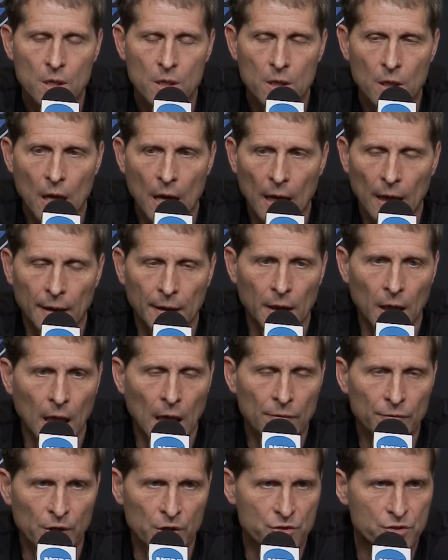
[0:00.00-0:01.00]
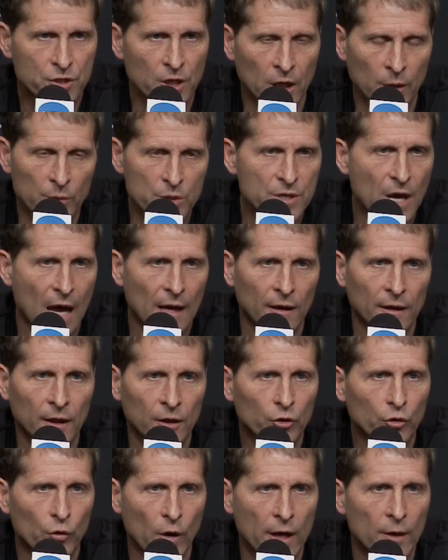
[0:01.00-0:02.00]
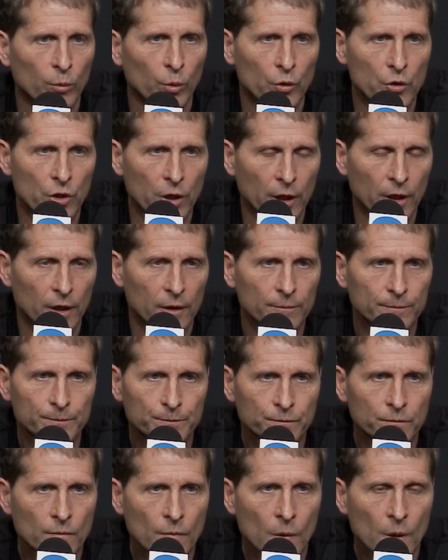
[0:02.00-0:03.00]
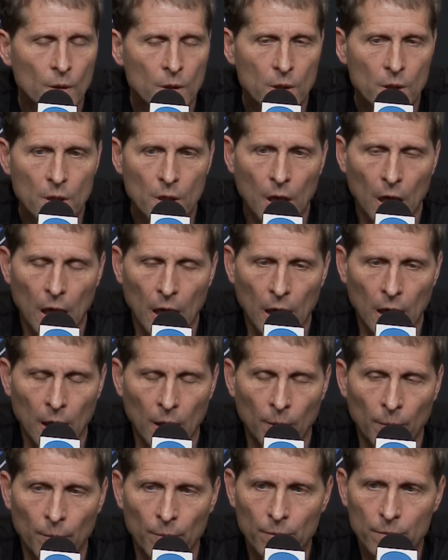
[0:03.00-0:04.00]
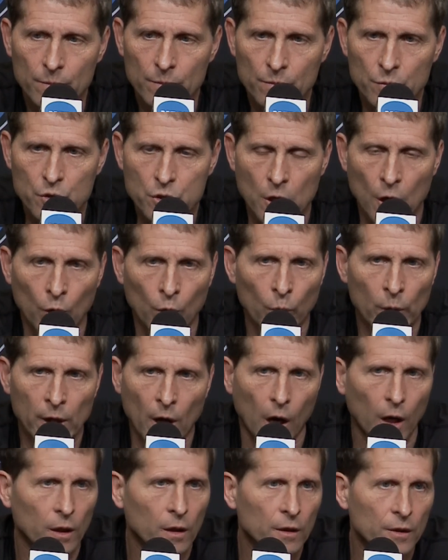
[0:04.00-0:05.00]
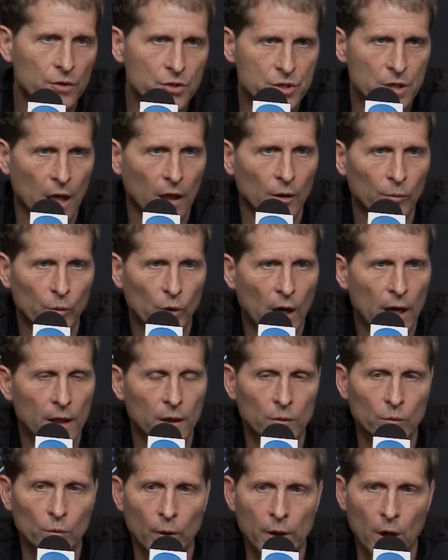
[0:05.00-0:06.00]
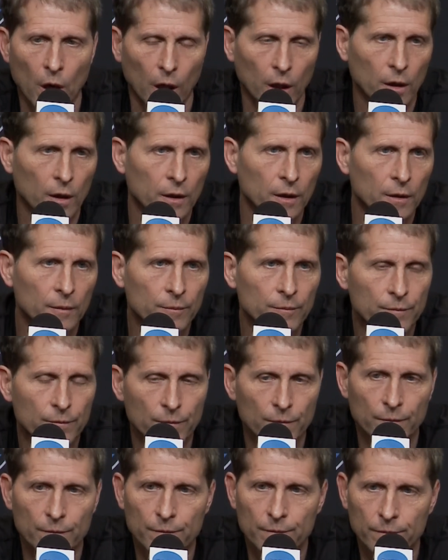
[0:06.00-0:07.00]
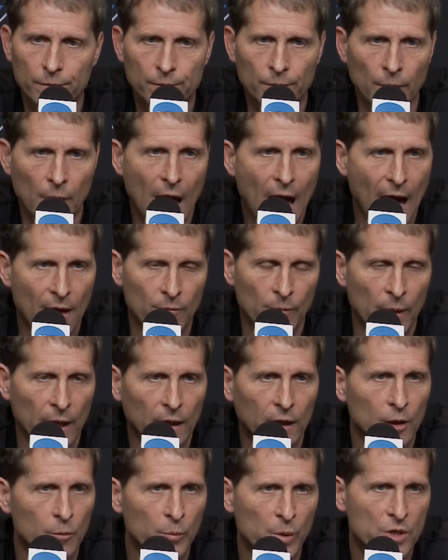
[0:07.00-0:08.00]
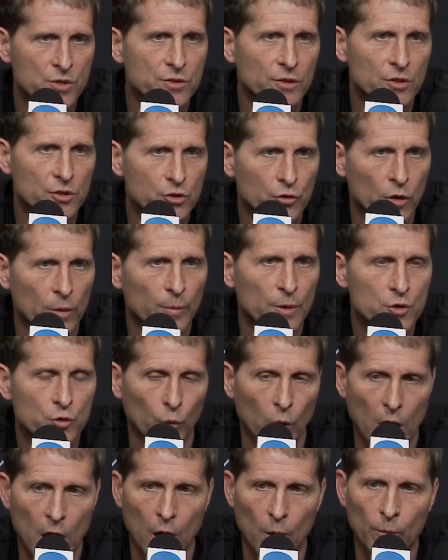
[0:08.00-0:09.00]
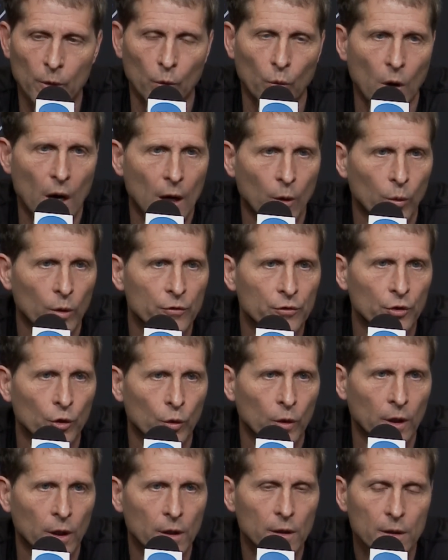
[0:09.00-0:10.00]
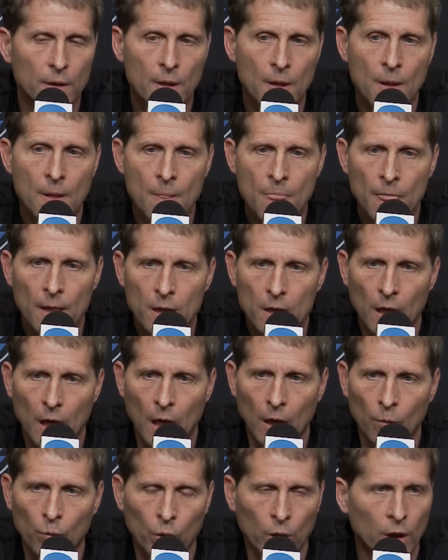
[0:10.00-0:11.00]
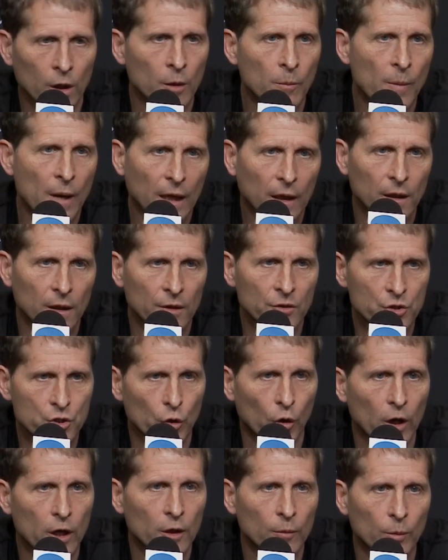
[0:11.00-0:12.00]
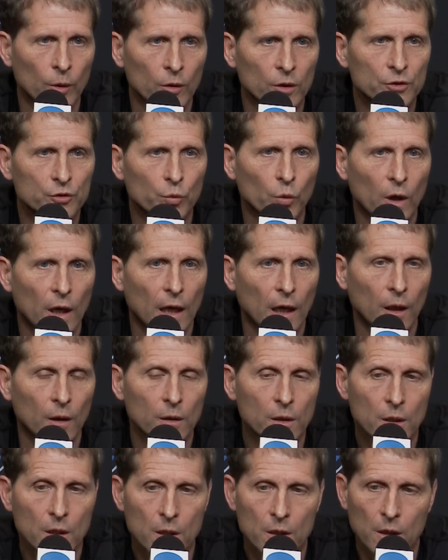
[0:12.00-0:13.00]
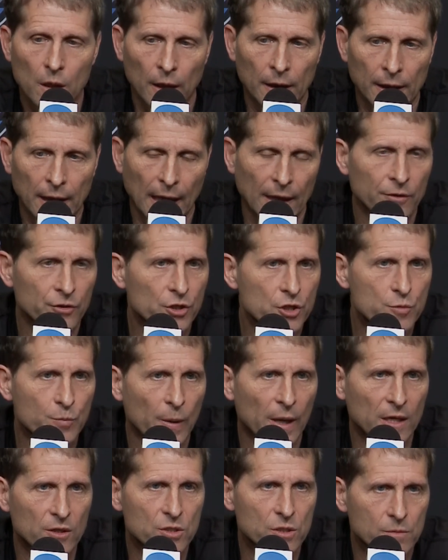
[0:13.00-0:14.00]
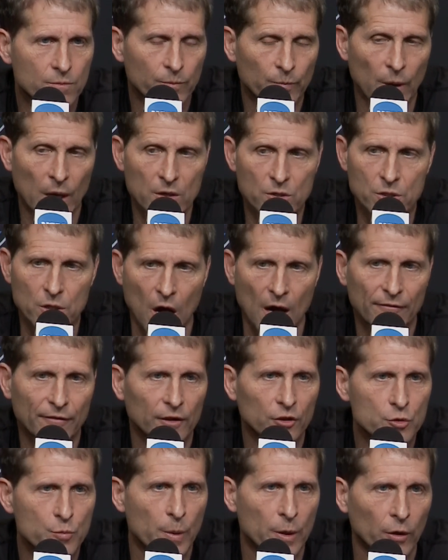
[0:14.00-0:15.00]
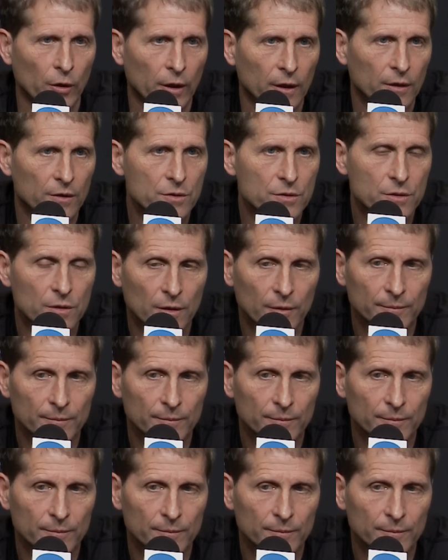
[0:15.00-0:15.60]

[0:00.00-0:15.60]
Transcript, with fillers: And uh, this team has had an incredible year. Um, so we are going to celebrate. We are going to ha- make it a business trip as well. But while we're doing it, um, we're going to make it enjoyable as well. Again, just based, based off experience.